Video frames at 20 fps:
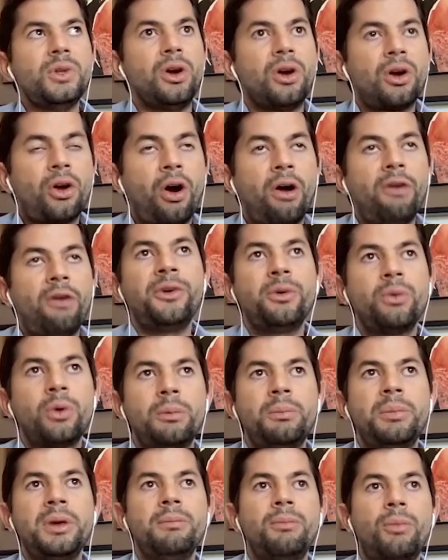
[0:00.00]
coffee
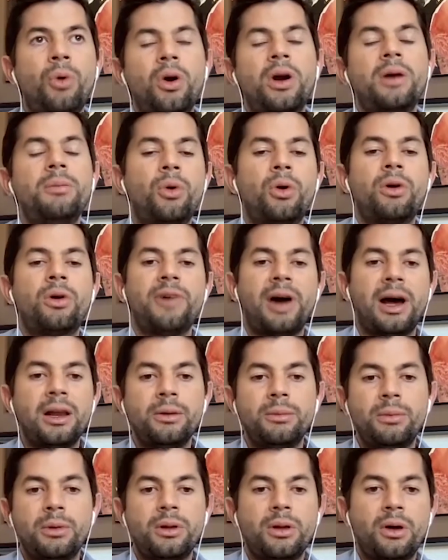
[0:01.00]
will be more and more
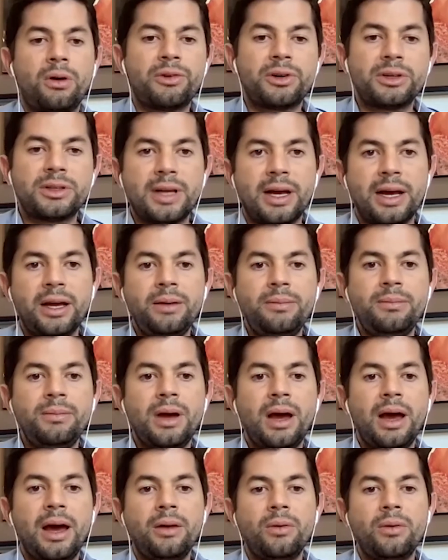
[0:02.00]
valuable over
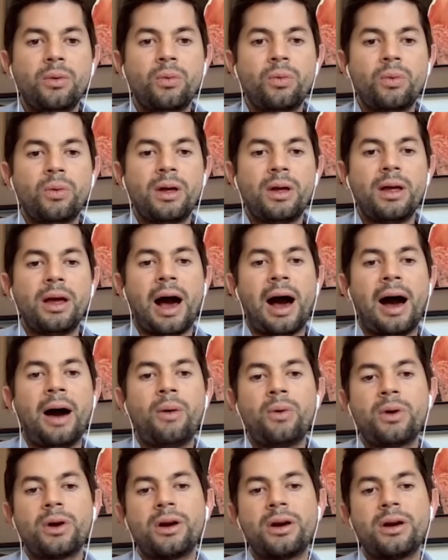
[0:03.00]
time, and
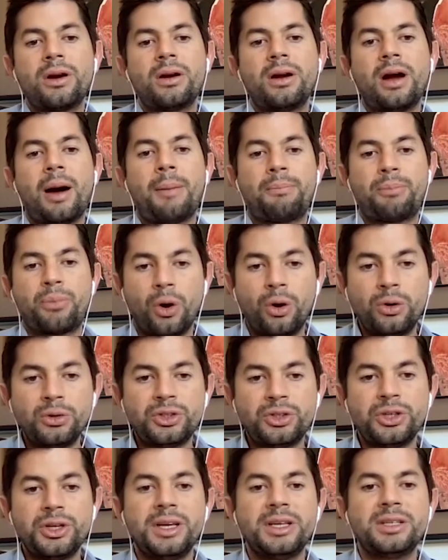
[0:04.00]
our
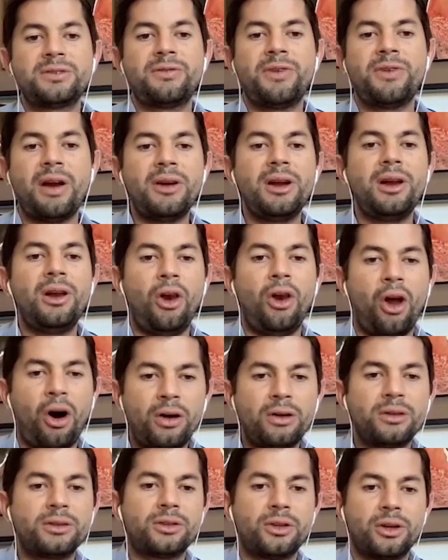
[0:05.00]
approach is very
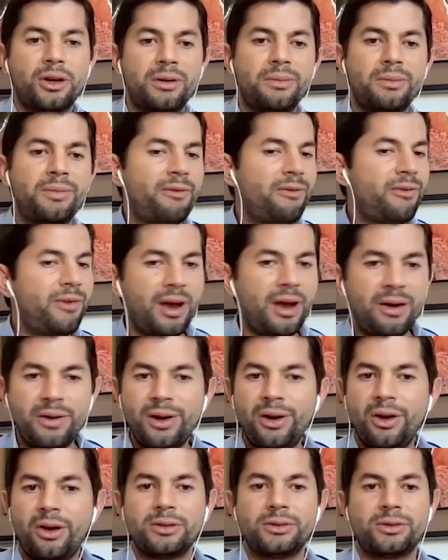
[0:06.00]
long term, very
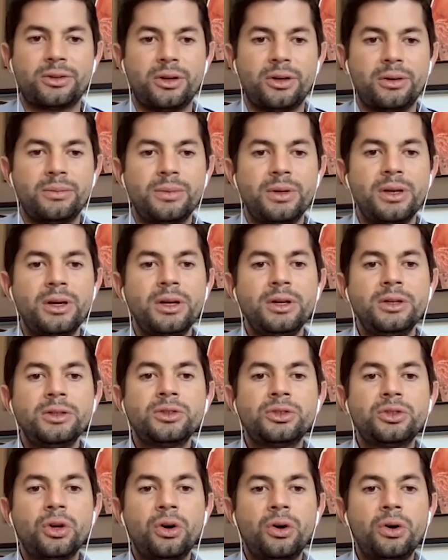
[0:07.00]
long term.
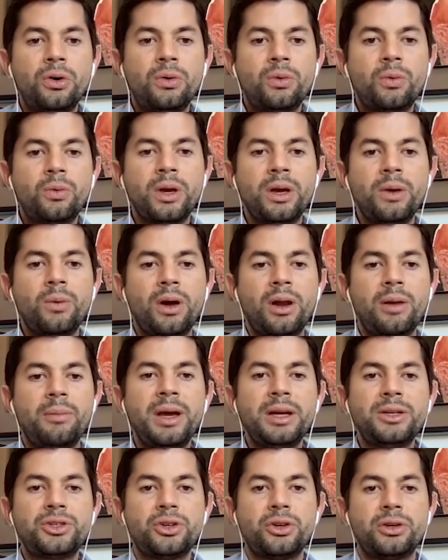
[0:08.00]
So we want to
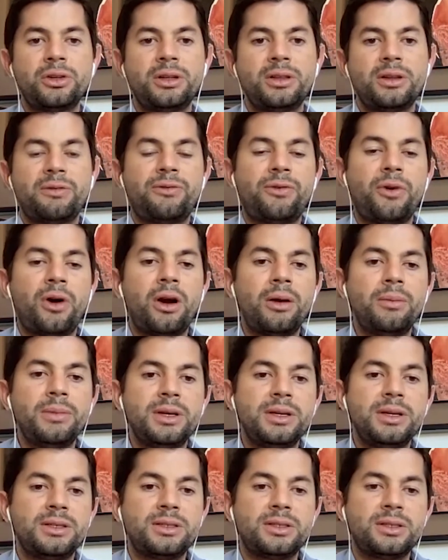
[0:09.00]
make sure that the farm
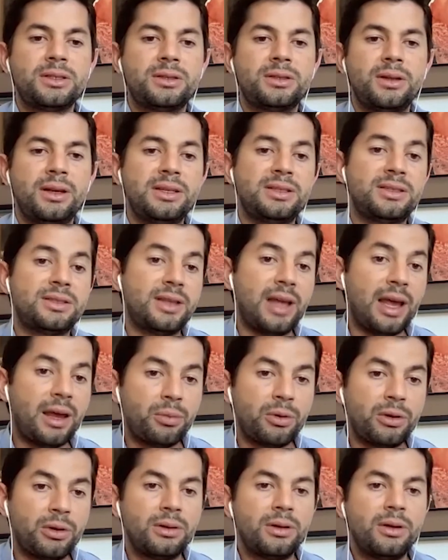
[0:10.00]
is
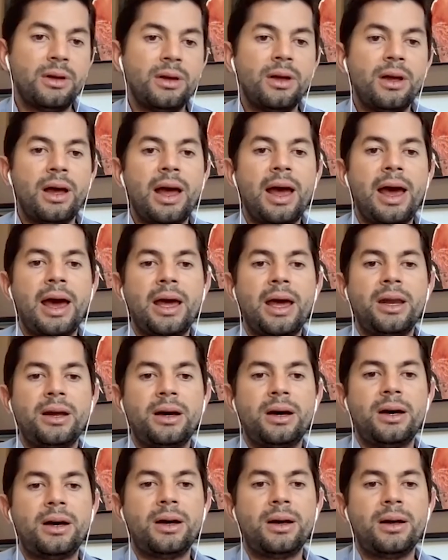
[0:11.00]
stable
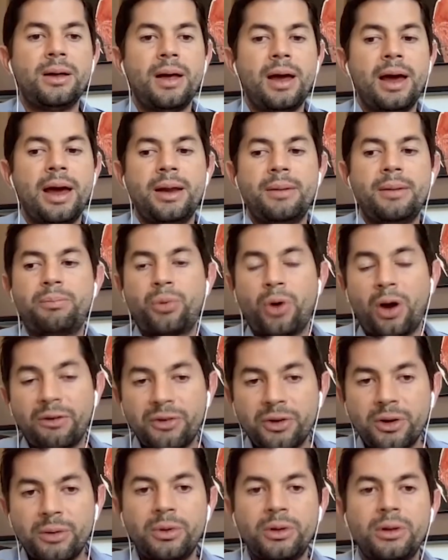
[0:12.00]
and
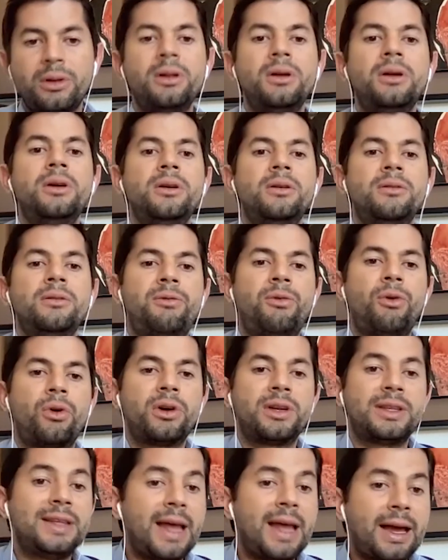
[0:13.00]
profitable
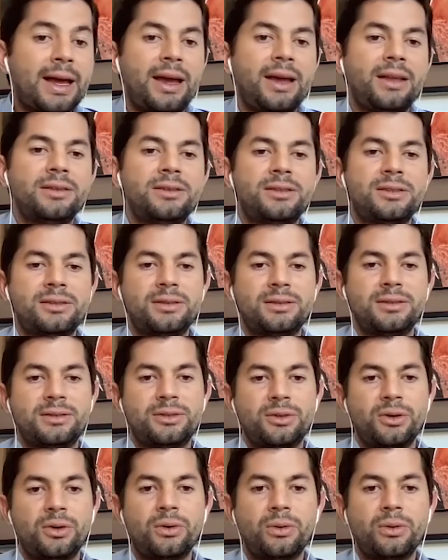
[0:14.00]
for decades.
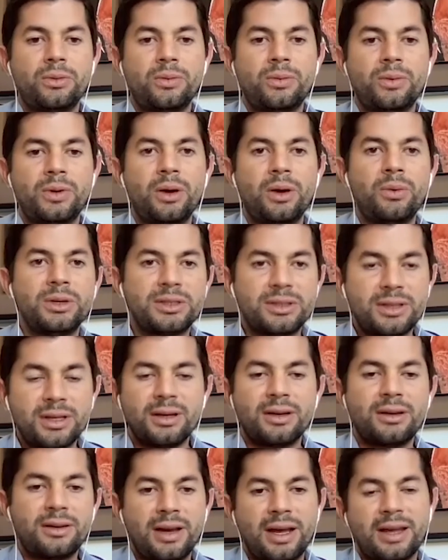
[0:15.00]
So we always
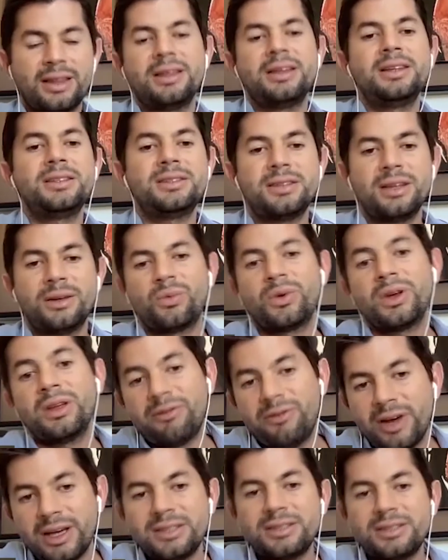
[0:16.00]
think like this, and we
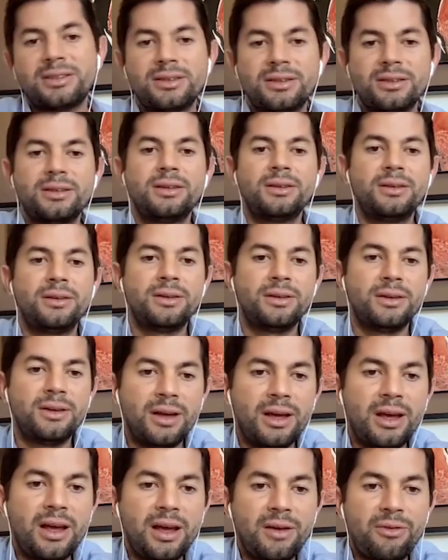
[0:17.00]
invest
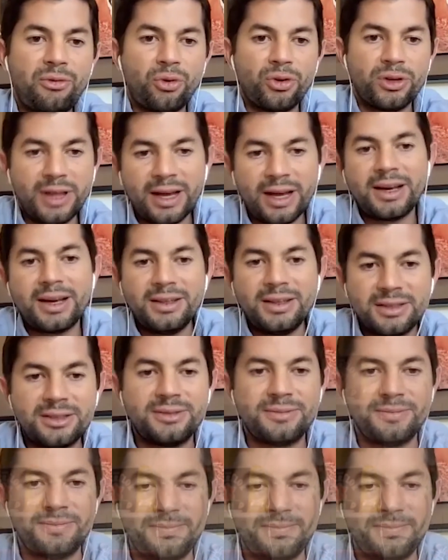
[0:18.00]
for decades.